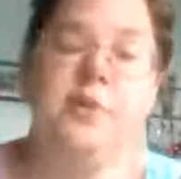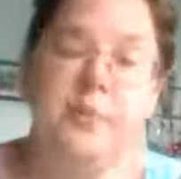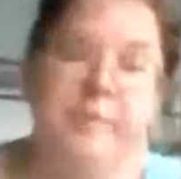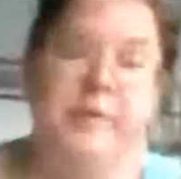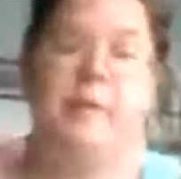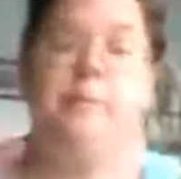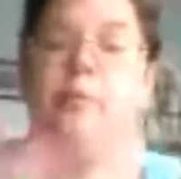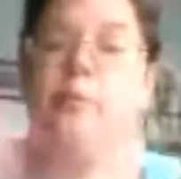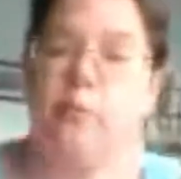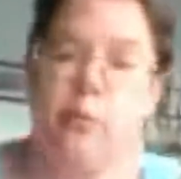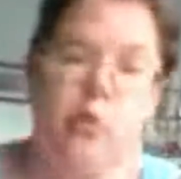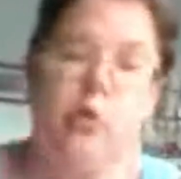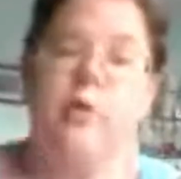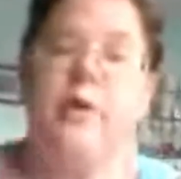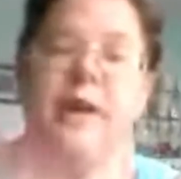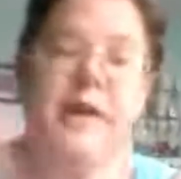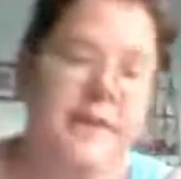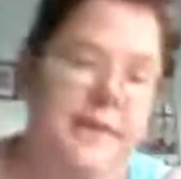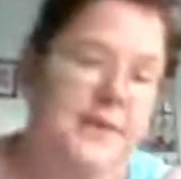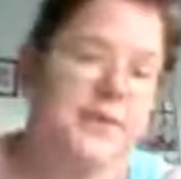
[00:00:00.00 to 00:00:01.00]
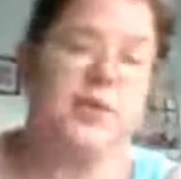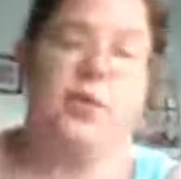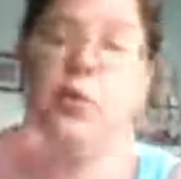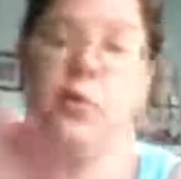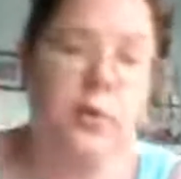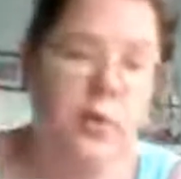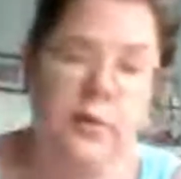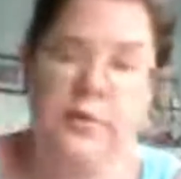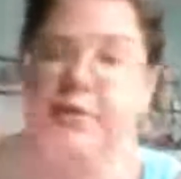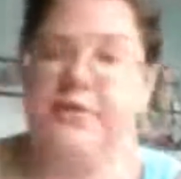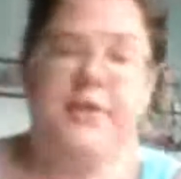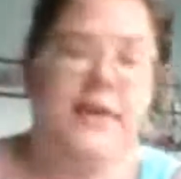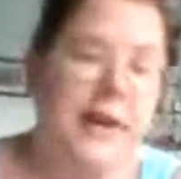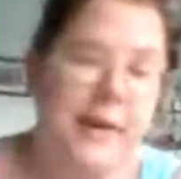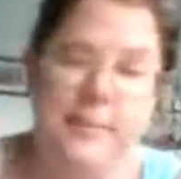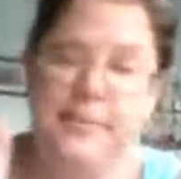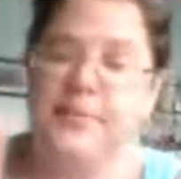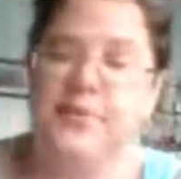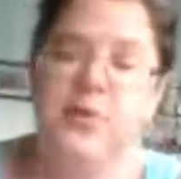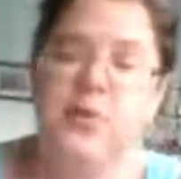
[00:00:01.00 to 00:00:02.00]
of people roaring in the door all the
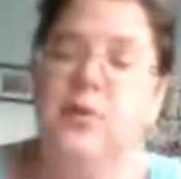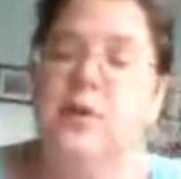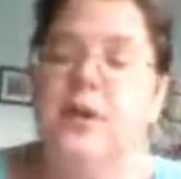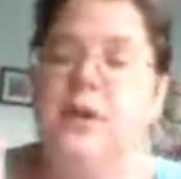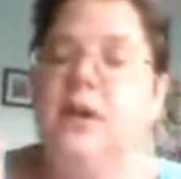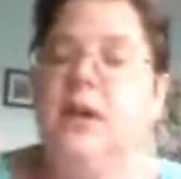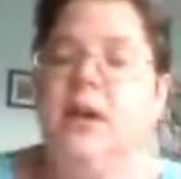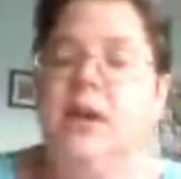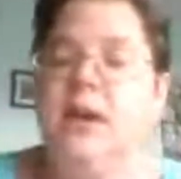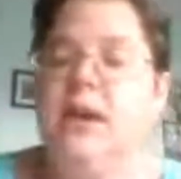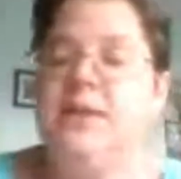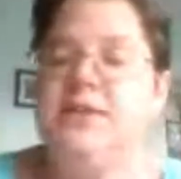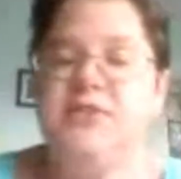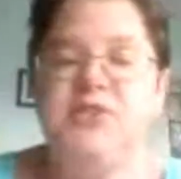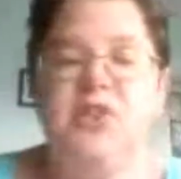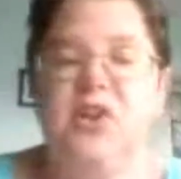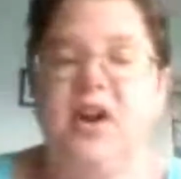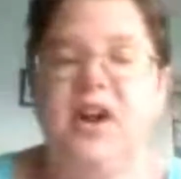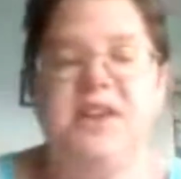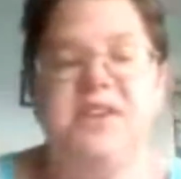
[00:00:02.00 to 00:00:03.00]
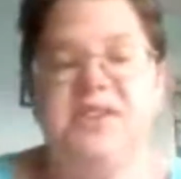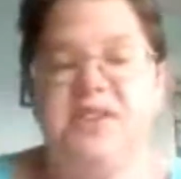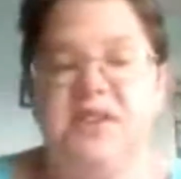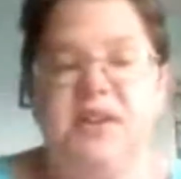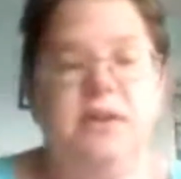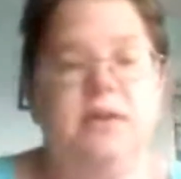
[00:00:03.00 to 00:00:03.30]
time. So it's not